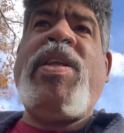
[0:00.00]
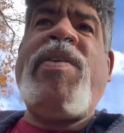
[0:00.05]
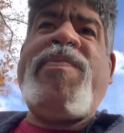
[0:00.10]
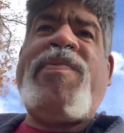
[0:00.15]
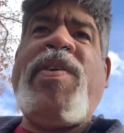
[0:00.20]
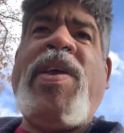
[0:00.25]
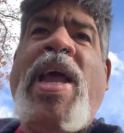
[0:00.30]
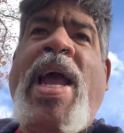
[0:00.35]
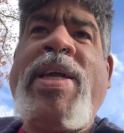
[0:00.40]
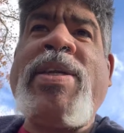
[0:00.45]
If
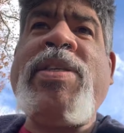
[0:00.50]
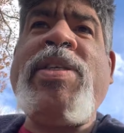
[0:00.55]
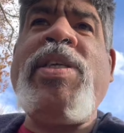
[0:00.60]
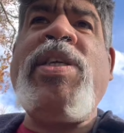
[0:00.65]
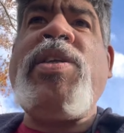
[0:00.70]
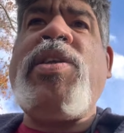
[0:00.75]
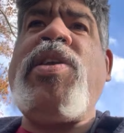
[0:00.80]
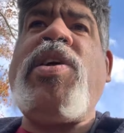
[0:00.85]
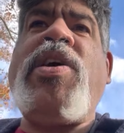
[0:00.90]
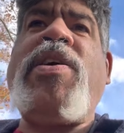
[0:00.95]
you
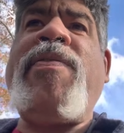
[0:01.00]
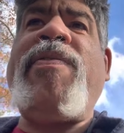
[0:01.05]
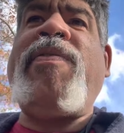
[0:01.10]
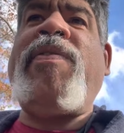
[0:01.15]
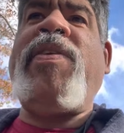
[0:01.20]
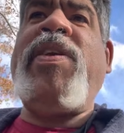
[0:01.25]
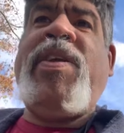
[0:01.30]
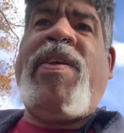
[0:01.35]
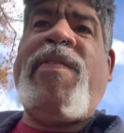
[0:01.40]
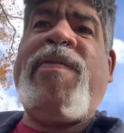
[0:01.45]
actually look
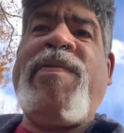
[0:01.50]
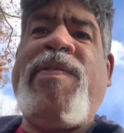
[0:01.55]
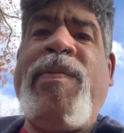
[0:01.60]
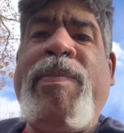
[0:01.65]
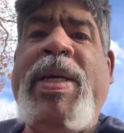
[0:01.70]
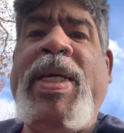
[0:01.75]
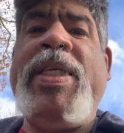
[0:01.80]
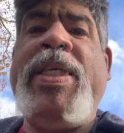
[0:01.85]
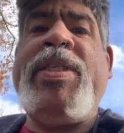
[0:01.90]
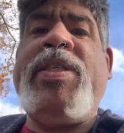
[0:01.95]
for the
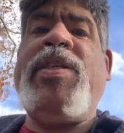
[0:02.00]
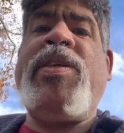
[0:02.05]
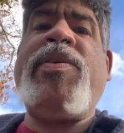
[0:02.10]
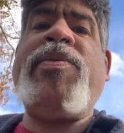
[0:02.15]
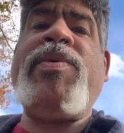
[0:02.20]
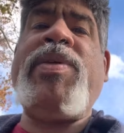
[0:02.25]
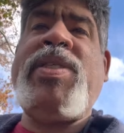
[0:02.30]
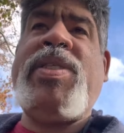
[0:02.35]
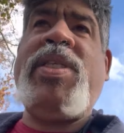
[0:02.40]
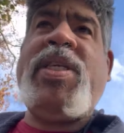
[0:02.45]
information, you
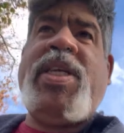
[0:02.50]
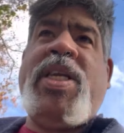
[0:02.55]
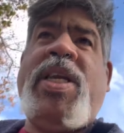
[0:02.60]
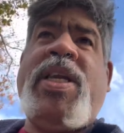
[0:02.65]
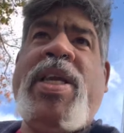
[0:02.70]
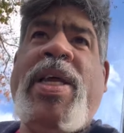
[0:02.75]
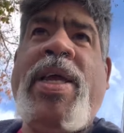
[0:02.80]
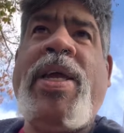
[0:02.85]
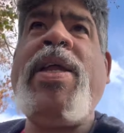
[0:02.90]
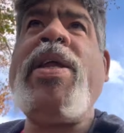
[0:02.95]
will see
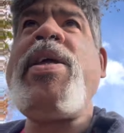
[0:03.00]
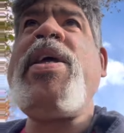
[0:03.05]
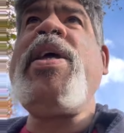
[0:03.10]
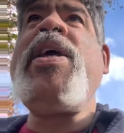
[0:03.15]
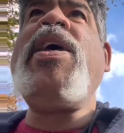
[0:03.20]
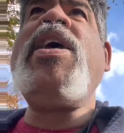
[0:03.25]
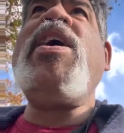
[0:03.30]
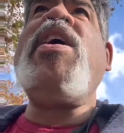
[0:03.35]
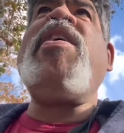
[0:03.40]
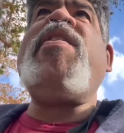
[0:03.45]
that,
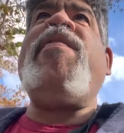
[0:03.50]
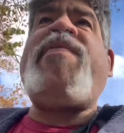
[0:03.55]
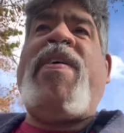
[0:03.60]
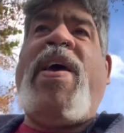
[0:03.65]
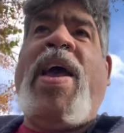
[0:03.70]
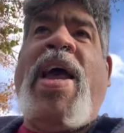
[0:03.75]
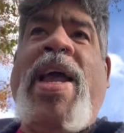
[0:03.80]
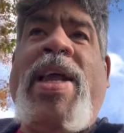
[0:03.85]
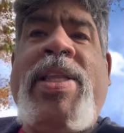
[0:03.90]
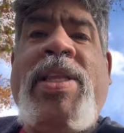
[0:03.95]
in
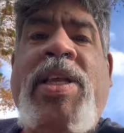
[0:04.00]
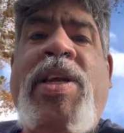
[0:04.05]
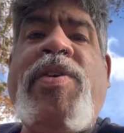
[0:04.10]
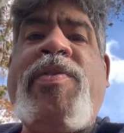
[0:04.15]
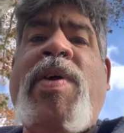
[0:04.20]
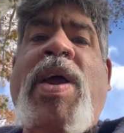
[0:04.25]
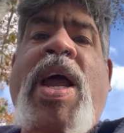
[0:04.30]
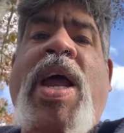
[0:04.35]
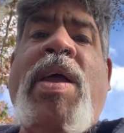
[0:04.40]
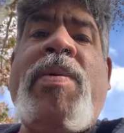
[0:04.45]
fact, the
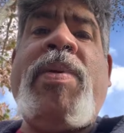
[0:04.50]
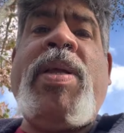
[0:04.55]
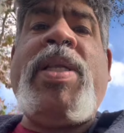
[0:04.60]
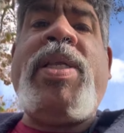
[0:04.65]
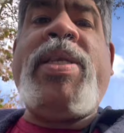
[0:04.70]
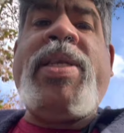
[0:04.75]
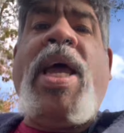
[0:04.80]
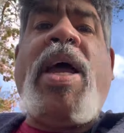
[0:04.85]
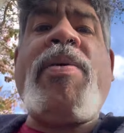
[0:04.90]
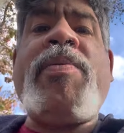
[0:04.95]
crime has
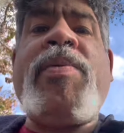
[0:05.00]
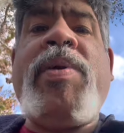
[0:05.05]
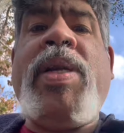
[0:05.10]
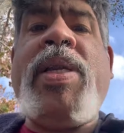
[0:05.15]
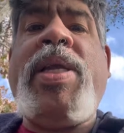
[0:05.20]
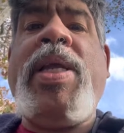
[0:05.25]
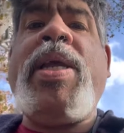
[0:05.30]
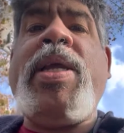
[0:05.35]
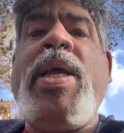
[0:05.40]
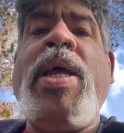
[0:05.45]
not
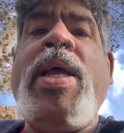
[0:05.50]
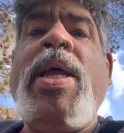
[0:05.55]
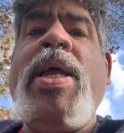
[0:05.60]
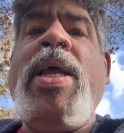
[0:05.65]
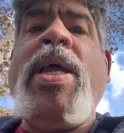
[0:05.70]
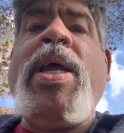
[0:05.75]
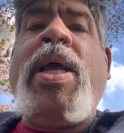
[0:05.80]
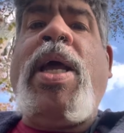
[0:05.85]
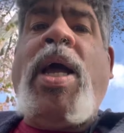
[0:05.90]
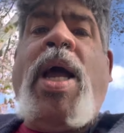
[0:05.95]
really
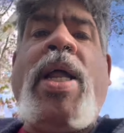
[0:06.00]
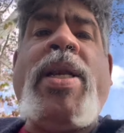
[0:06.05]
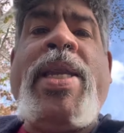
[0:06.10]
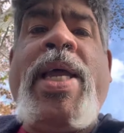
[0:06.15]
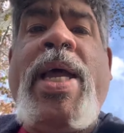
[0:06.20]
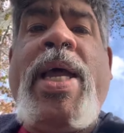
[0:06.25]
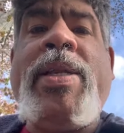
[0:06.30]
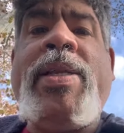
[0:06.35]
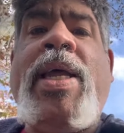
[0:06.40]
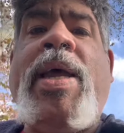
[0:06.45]
gone
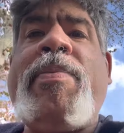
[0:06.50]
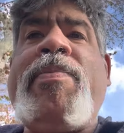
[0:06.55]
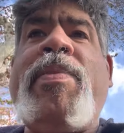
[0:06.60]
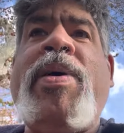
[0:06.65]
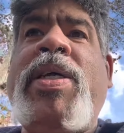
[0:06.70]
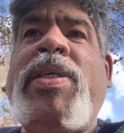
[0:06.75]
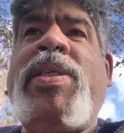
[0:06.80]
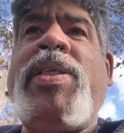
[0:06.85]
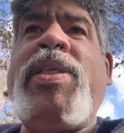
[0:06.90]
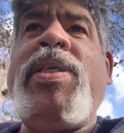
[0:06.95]
down that
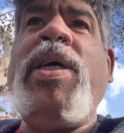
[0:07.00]
much,